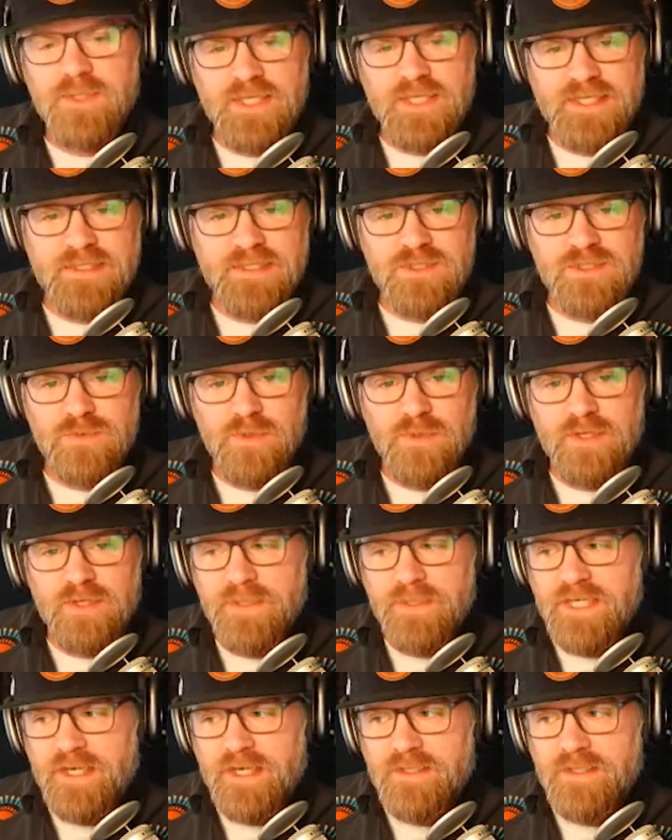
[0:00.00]

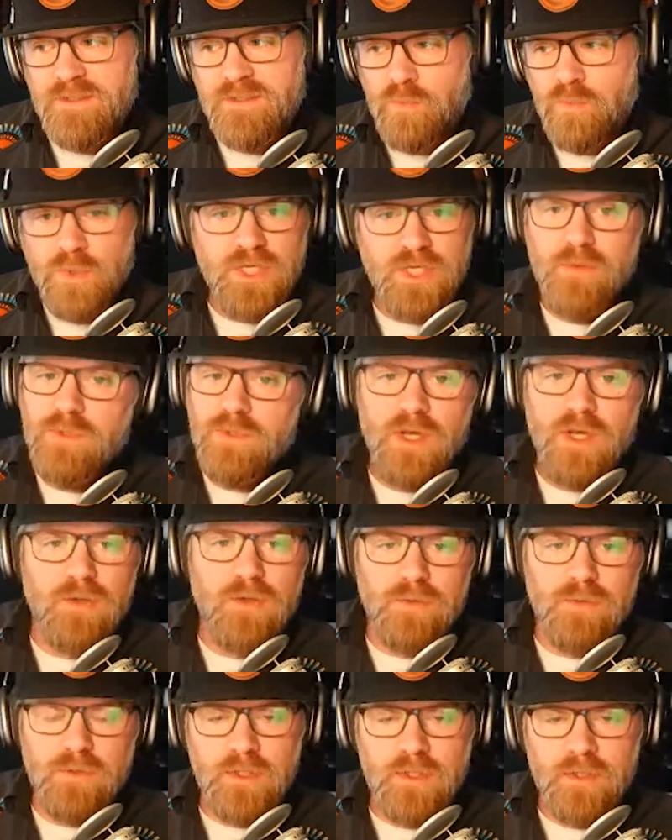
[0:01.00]
XMTP in this way,
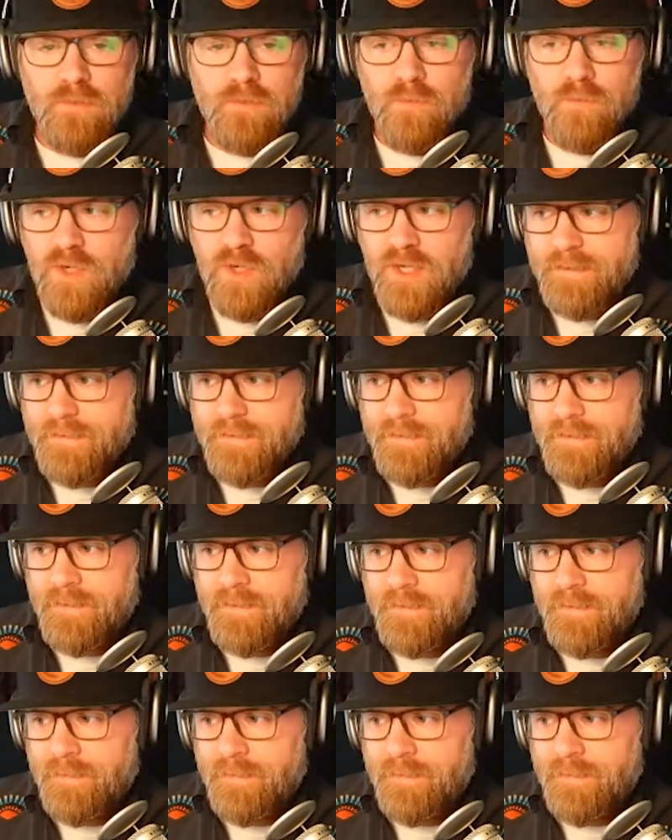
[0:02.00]
because we don't know